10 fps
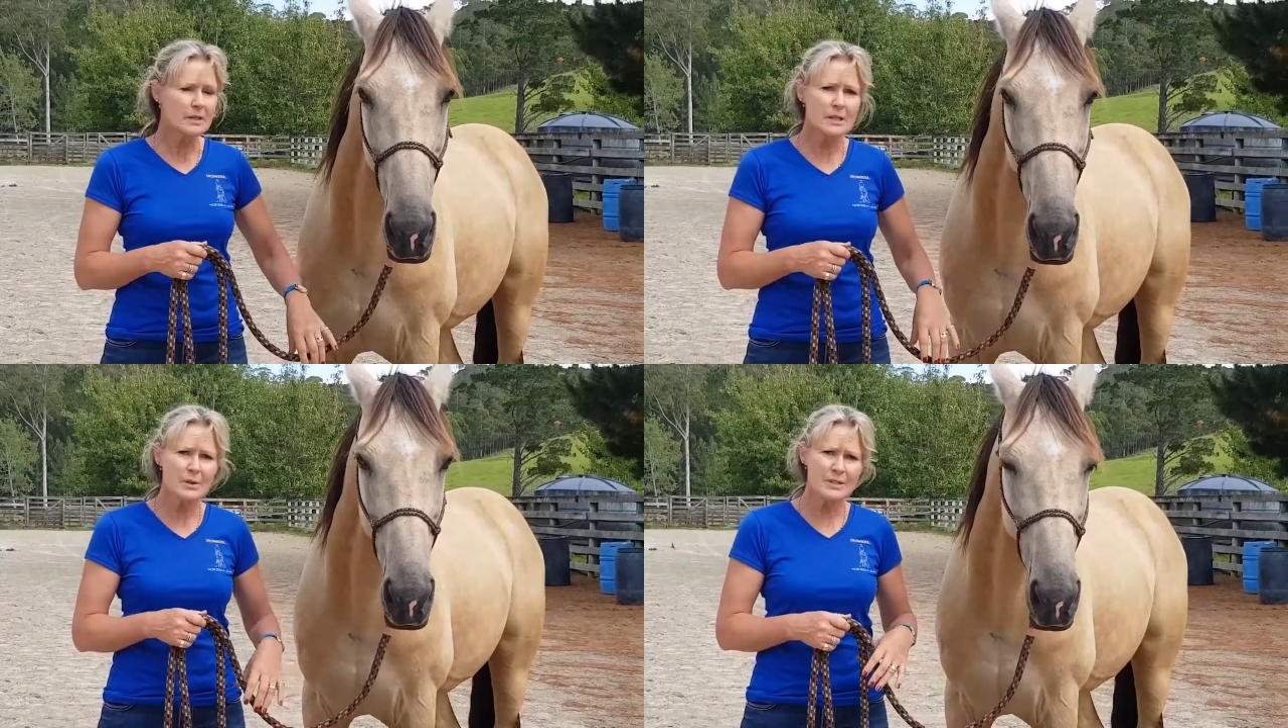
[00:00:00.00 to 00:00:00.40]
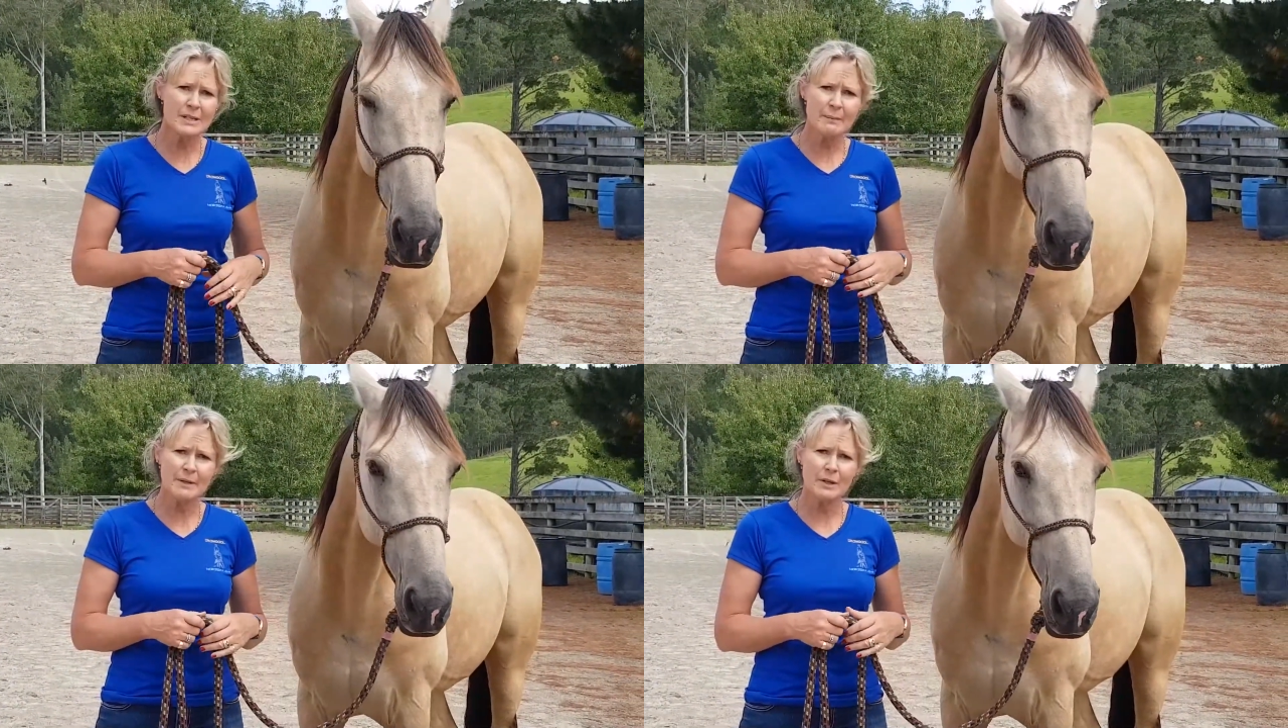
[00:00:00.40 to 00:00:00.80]
So it's
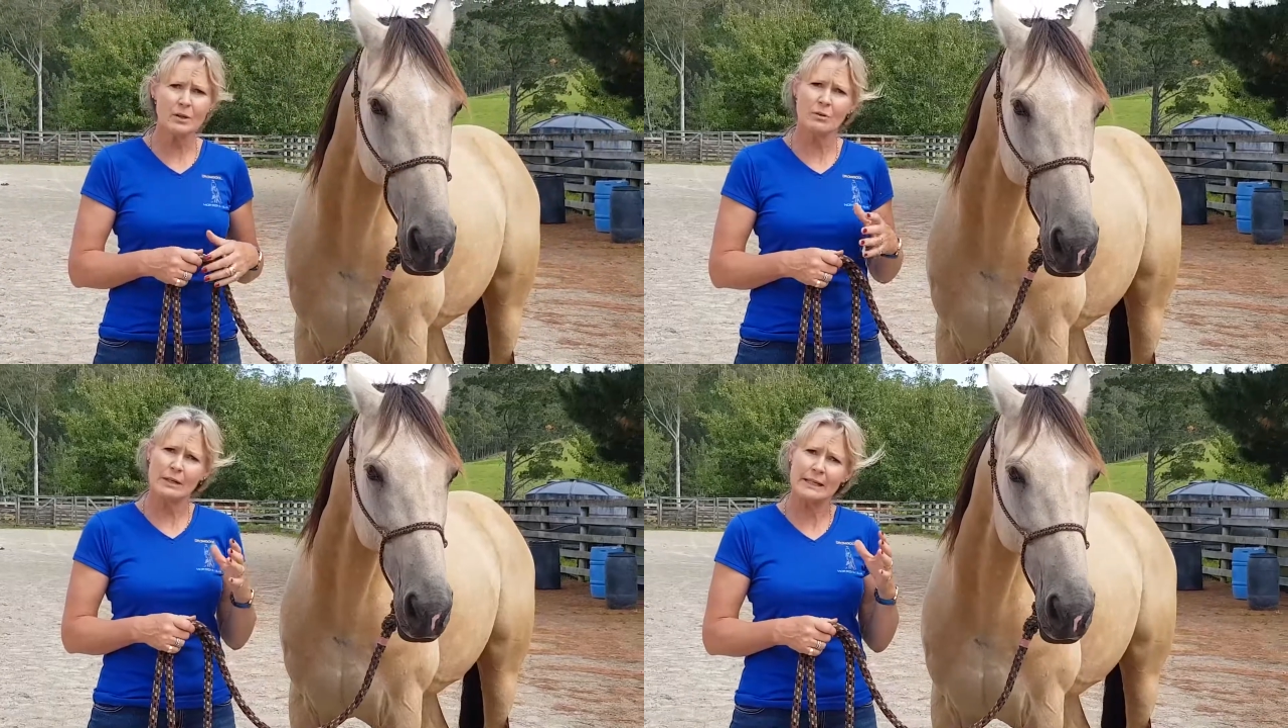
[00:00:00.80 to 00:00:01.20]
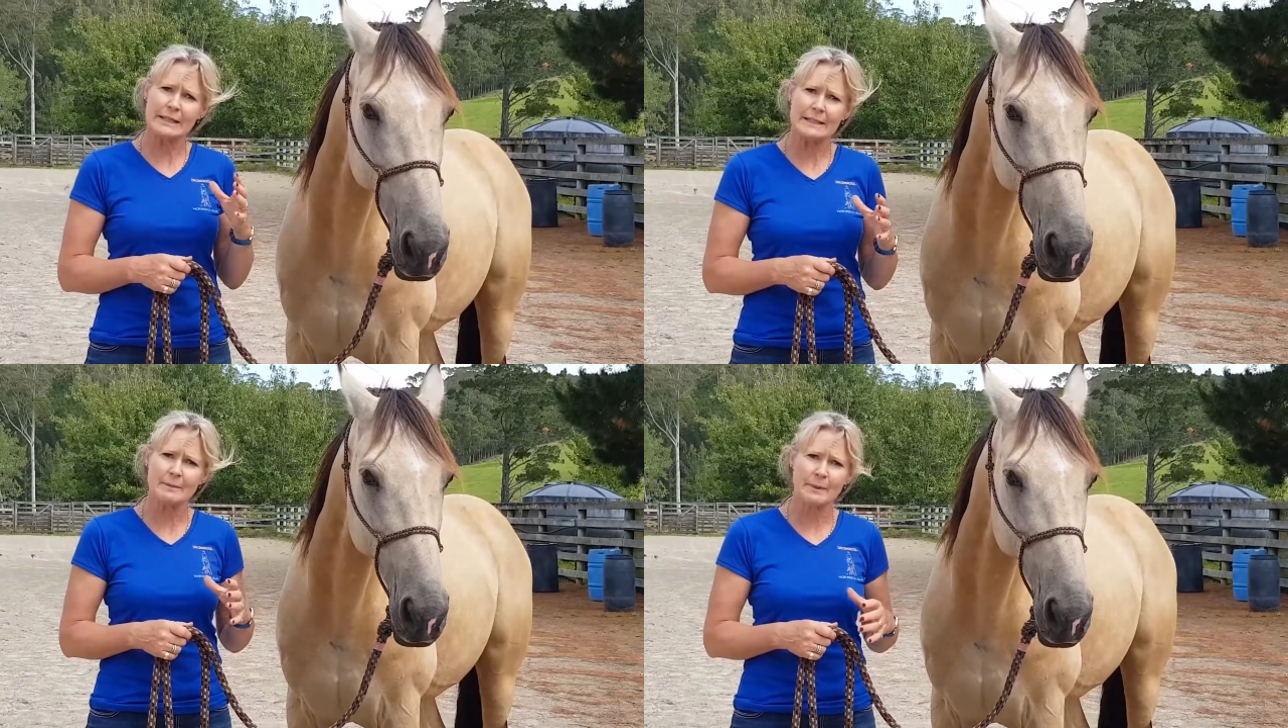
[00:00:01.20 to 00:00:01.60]
something that you really
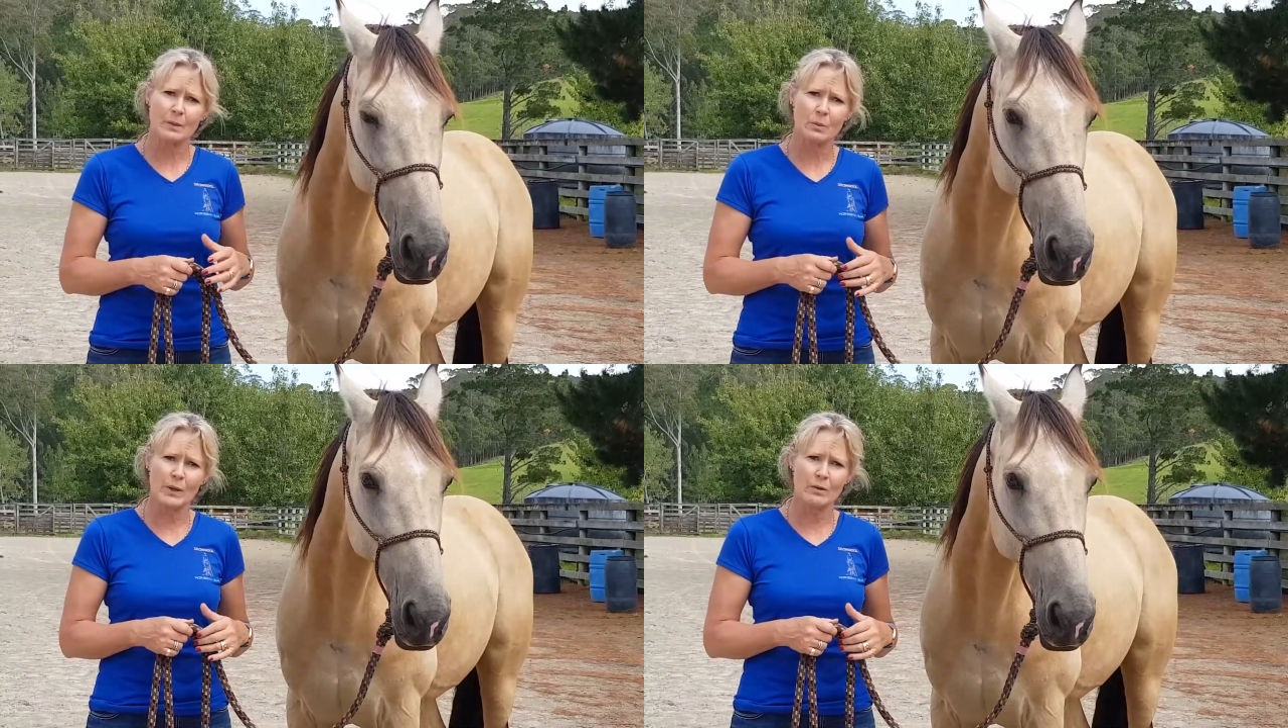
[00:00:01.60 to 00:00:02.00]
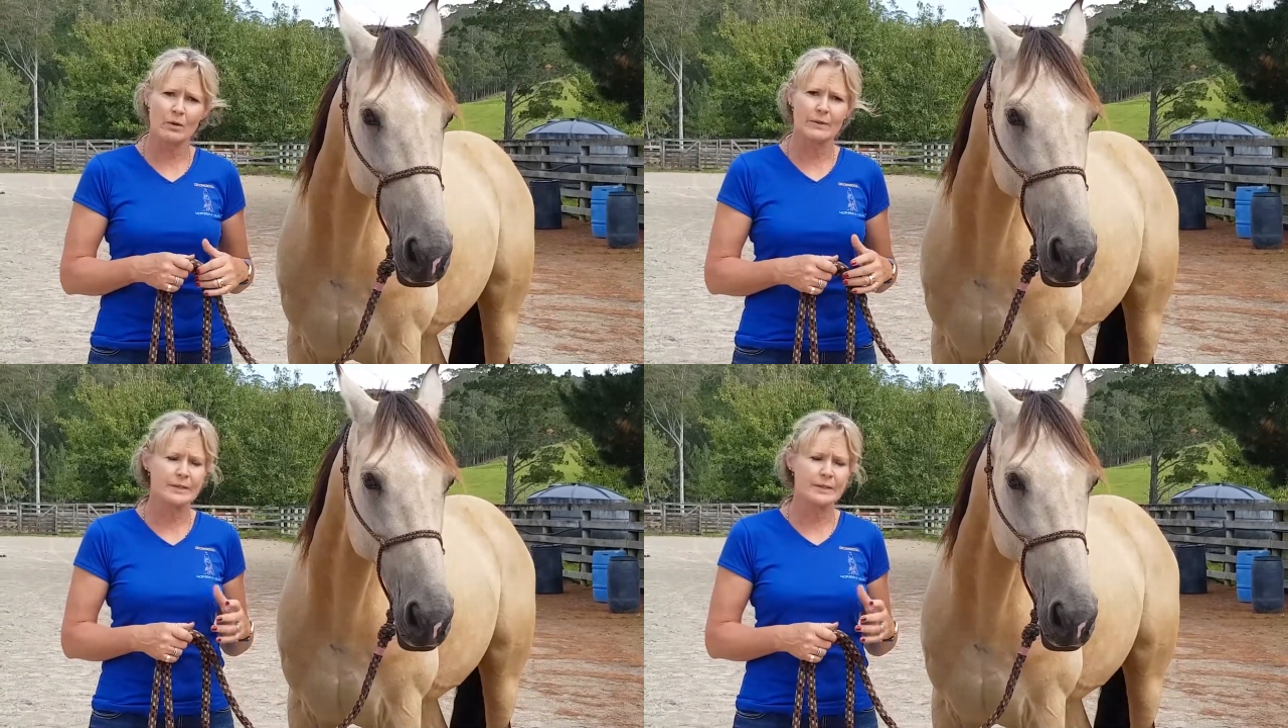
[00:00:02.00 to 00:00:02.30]
need to be aware of.